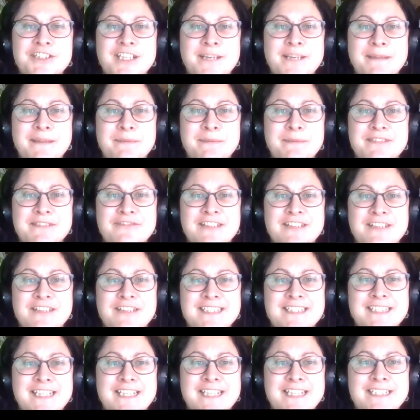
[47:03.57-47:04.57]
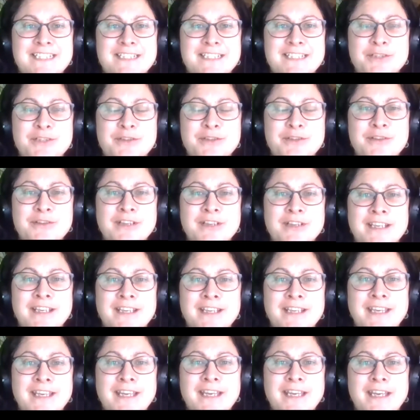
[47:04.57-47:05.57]
That was a fascinating talk.
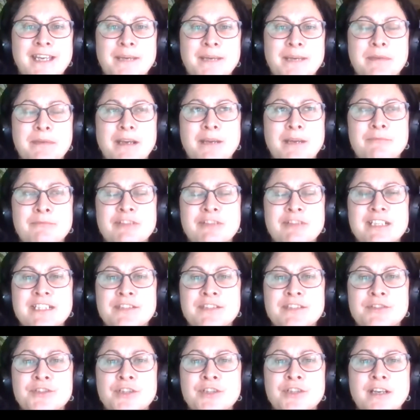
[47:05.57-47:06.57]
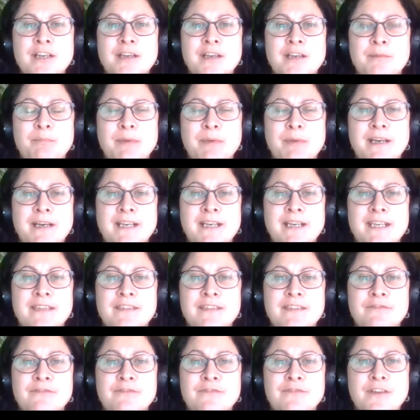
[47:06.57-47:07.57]
I'm really struck by
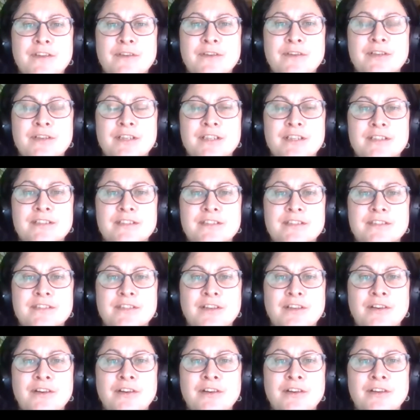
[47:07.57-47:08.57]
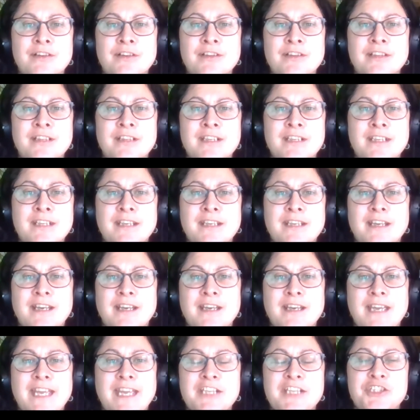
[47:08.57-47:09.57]
the focus on
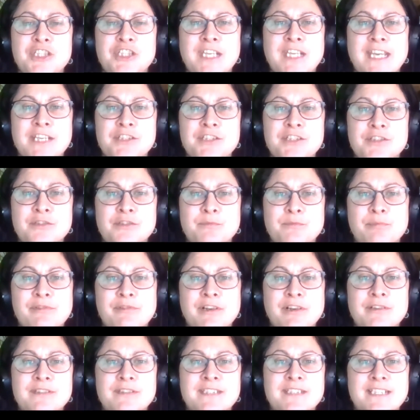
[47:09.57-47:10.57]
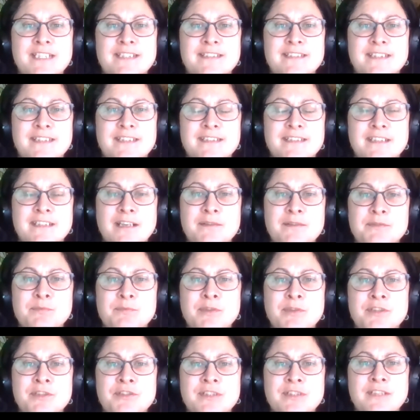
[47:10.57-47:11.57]
educational processes, and I was
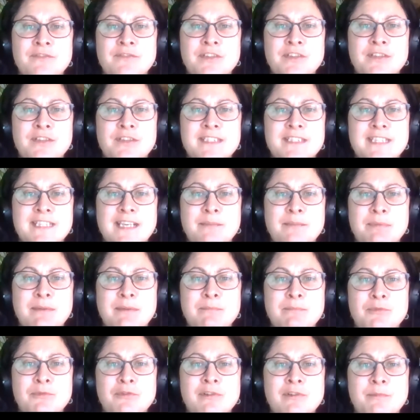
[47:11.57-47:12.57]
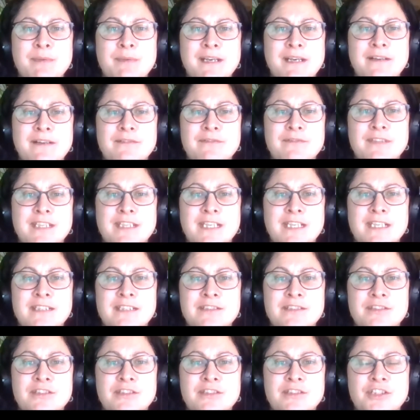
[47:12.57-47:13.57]
wondering if you could say a bit more about the
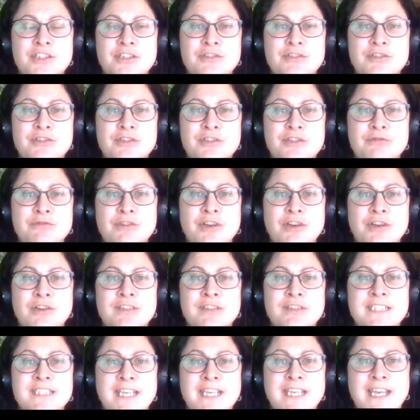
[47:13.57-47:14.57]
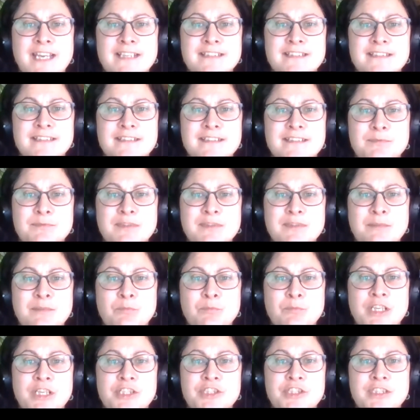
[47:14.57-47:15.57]
institutional contexts within
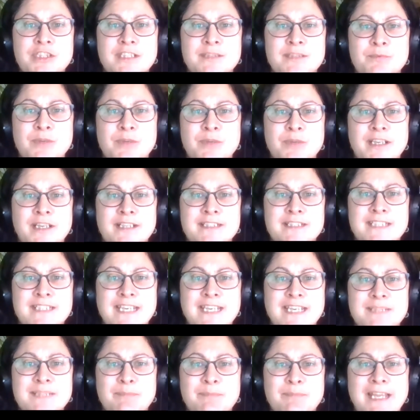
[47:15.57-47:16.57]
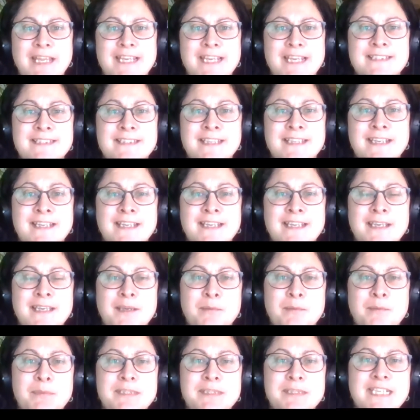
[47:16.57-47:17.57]
which this work takes place.
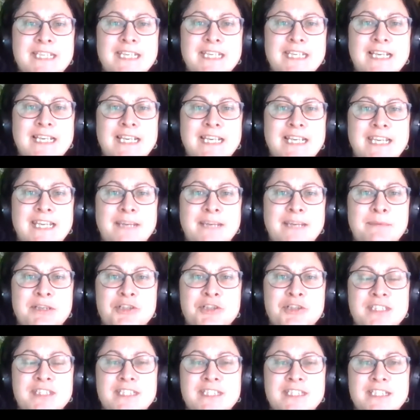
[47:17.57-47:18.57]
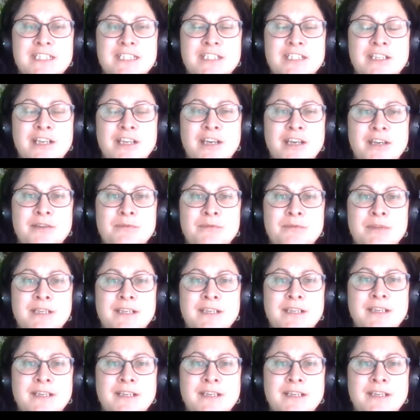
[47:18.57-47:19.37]
Particularly, I'm interested to know